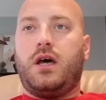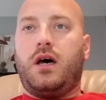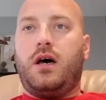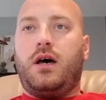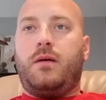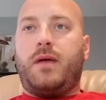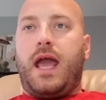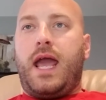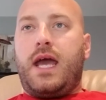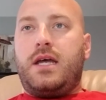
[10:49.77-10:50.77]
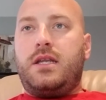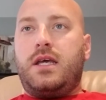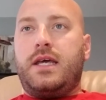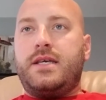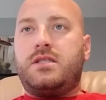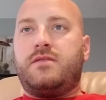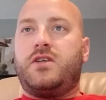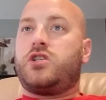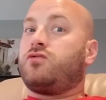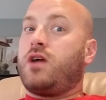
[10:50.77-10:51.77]
And his
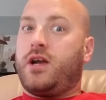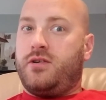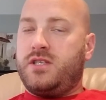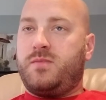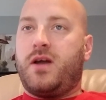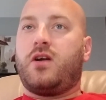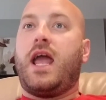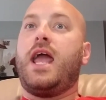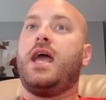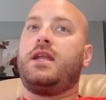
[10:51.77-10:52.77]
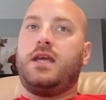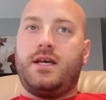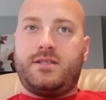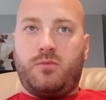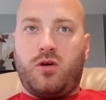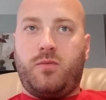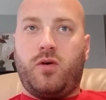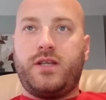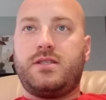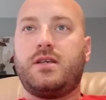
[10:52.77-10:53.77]
division record is better, and he has more
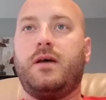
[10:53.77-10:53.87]
points.